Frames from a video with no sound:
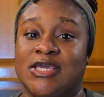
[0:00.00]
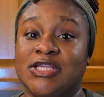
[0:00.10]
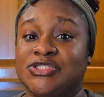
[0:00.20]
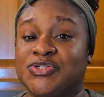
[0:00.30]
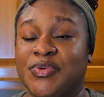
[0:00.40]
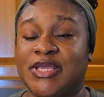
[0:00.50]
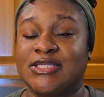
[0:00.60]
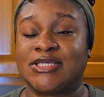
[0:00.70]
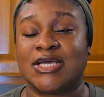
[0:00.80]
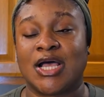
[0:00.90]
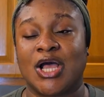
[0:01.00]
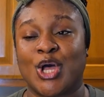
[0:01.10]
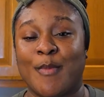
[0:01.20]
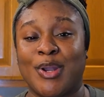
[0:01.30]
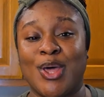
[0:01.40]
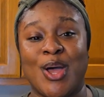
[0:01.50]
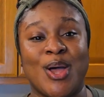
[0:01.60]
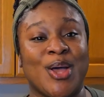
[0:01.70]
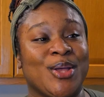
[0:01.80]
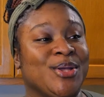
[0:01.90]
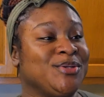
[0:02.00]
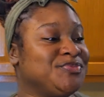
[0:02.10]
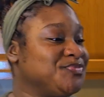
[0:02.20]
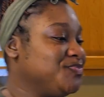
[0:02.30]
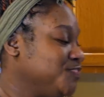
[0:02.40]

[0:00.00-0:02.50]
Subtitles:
into it. Come along.